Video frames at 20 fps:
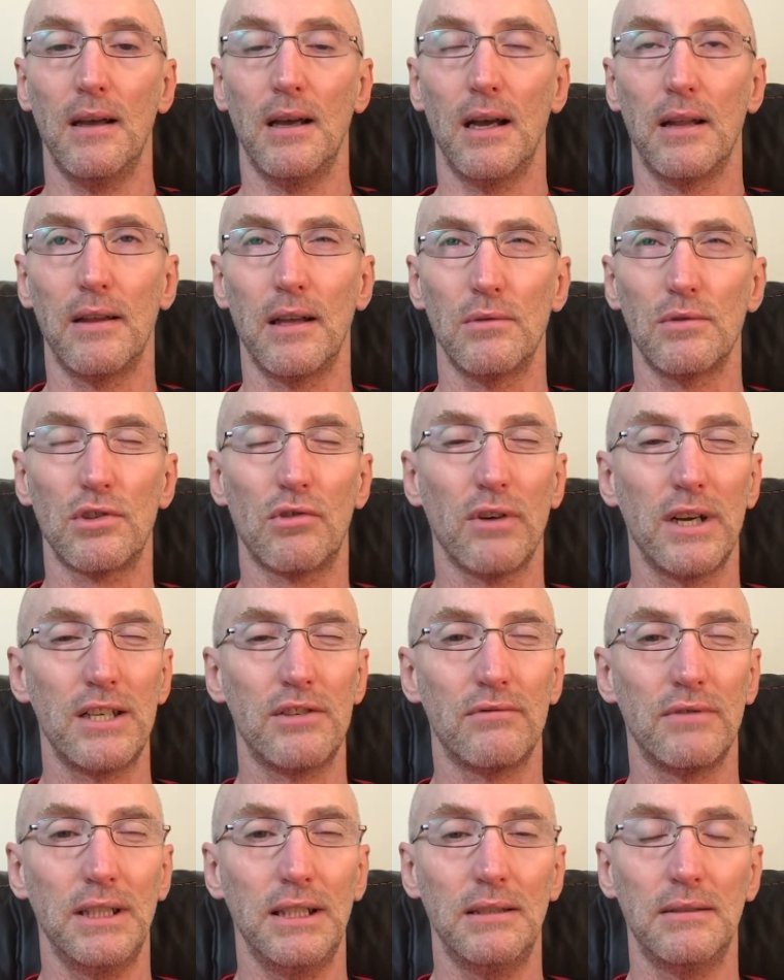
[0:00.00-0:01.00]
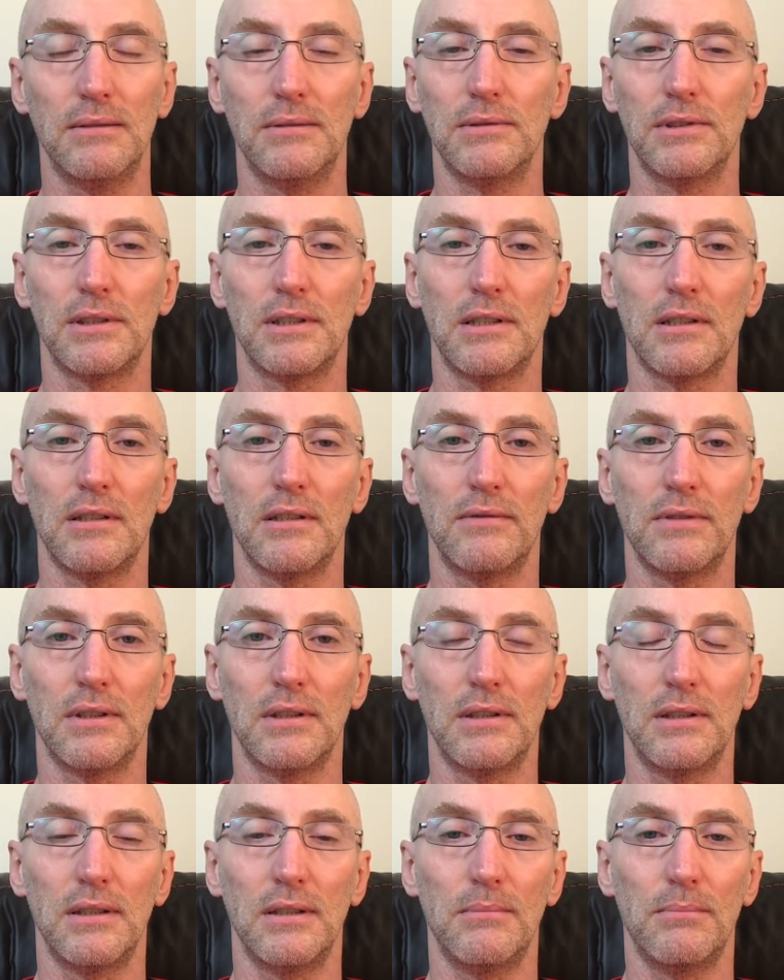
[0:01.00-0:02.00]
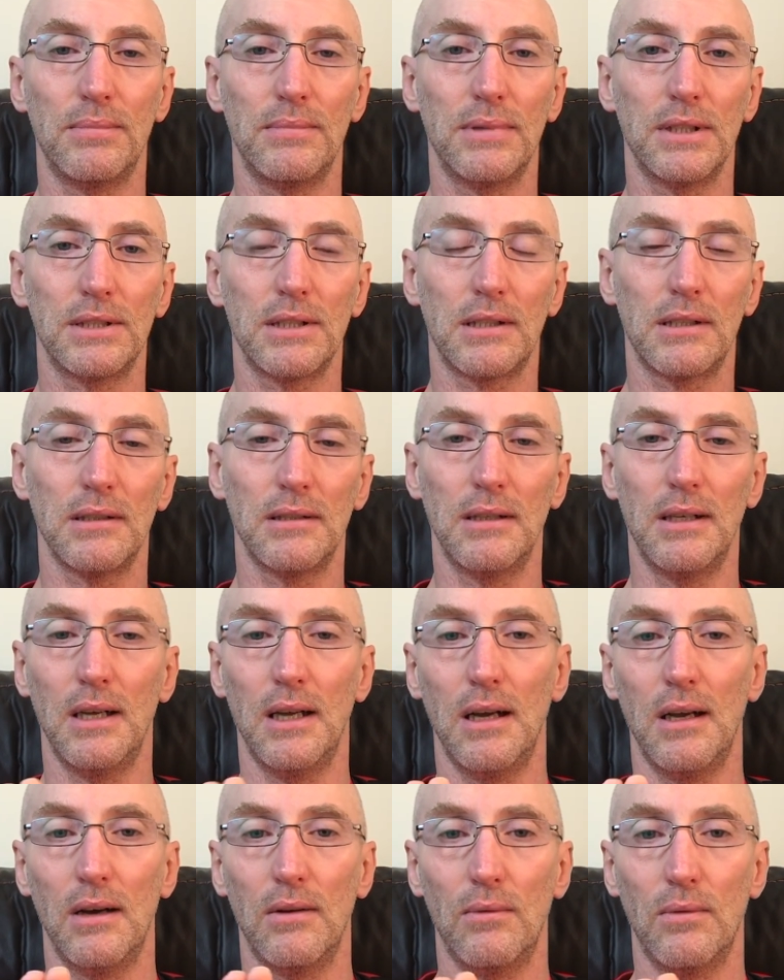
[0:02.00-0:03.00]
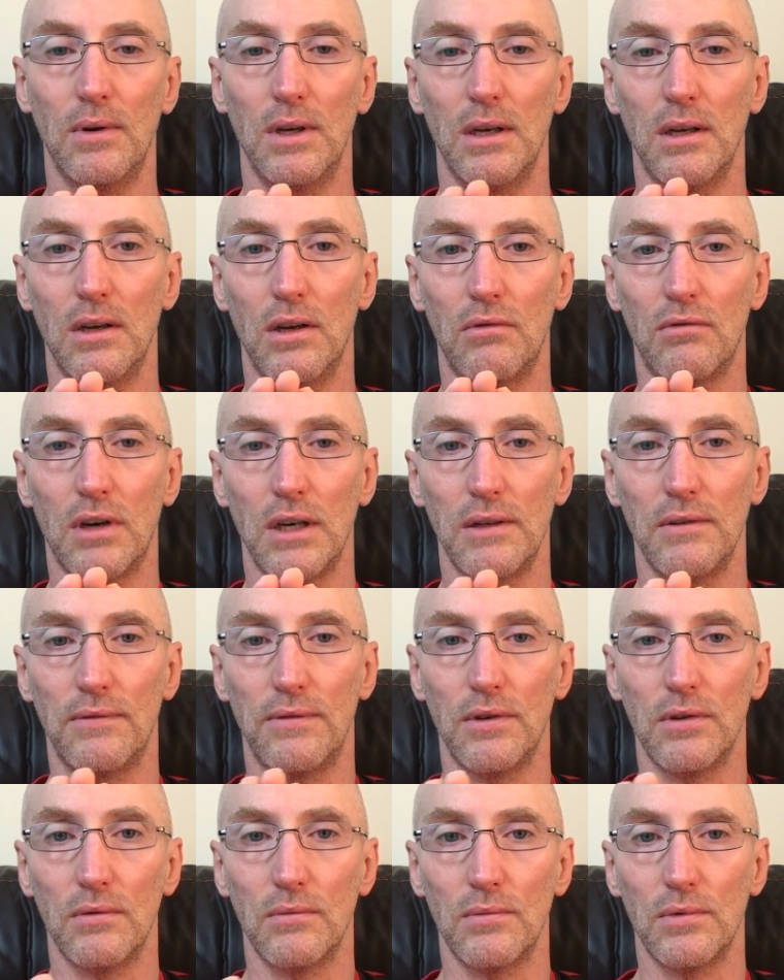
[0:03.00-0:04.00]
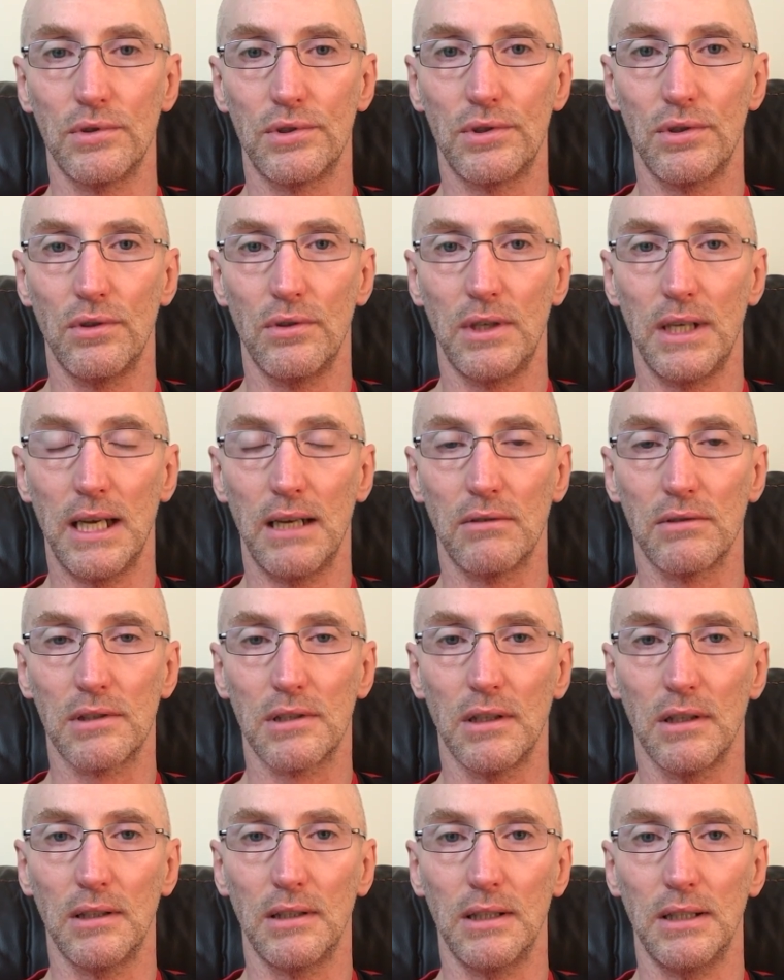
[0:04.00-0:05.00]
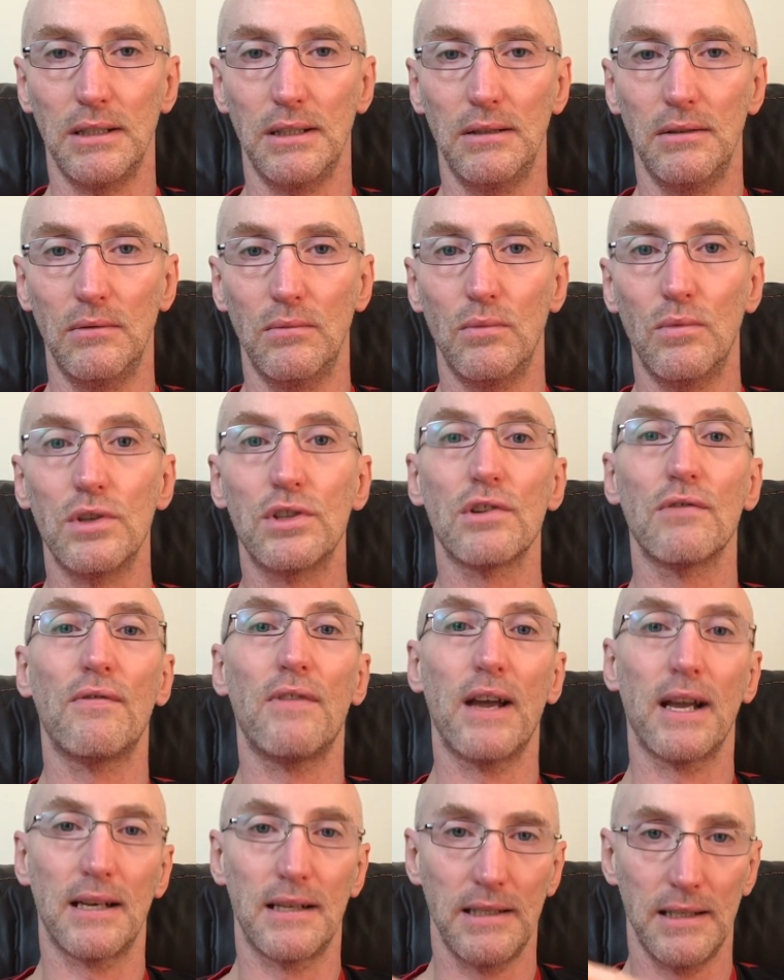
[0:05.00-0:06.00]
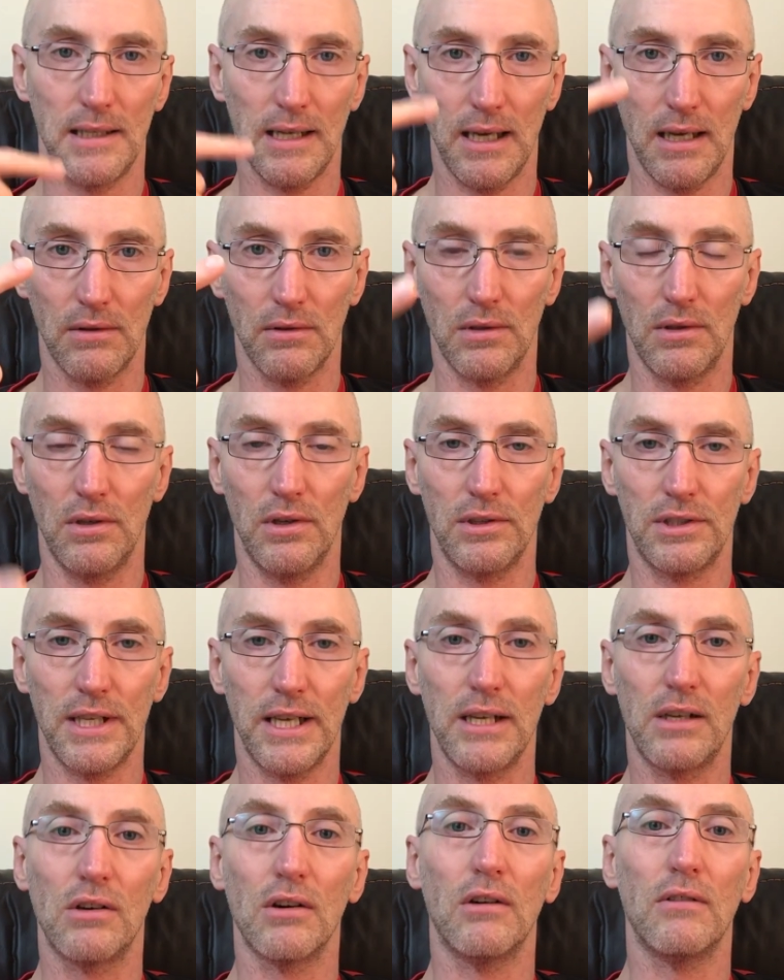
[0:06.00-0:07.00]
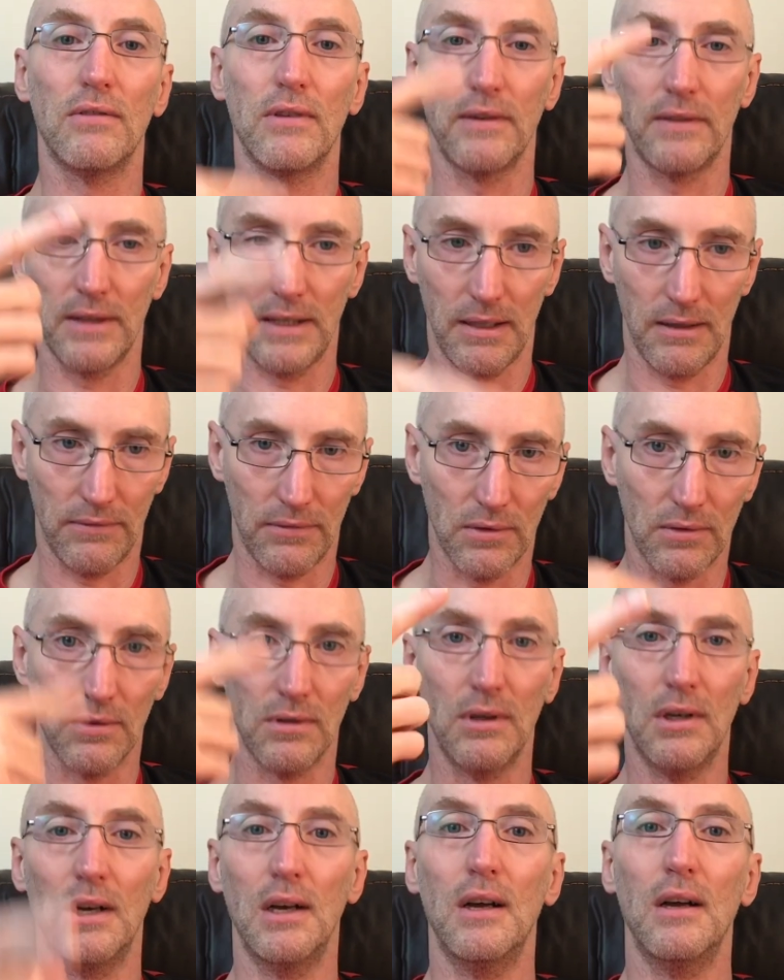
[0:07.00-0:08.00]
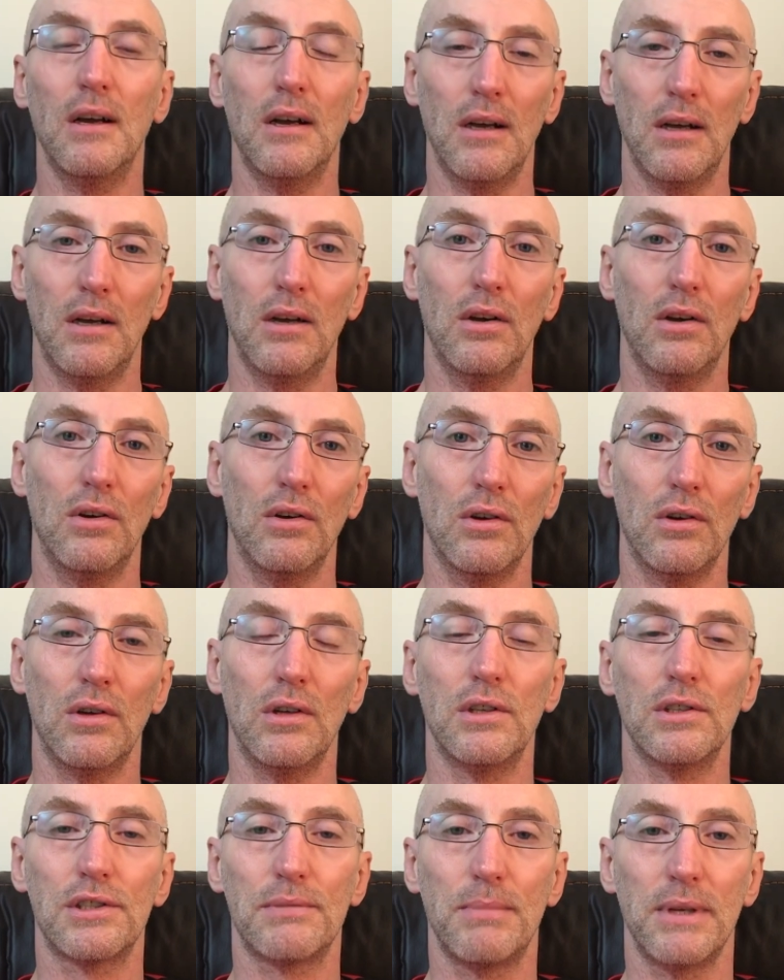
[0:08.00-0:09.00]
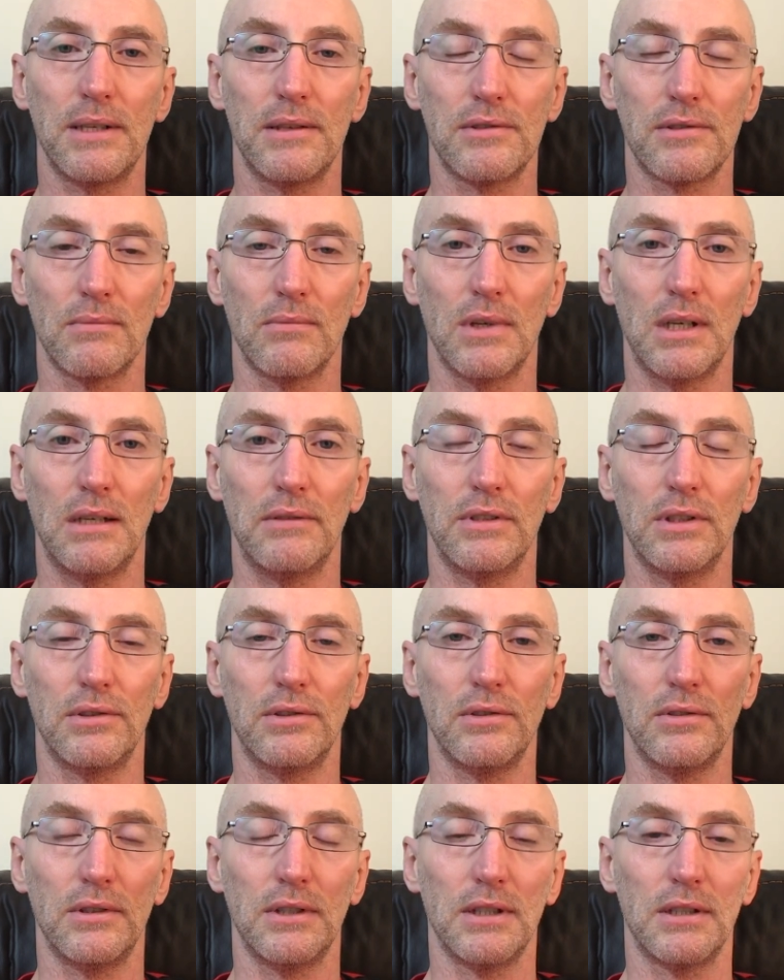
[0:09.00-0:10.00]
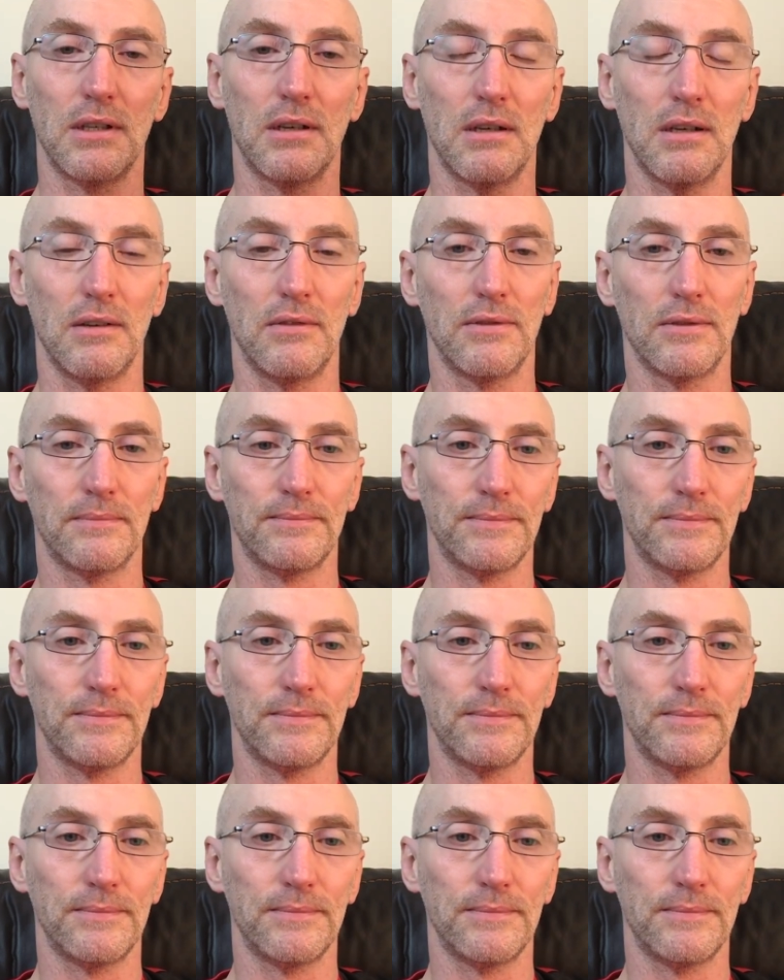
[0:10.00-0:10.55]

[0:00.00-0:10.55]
I think it was Grace Reed was the diver in particular, where her right foot was turned out slightly, which affected how her takeoff and therefore her spins and what have you during the dive.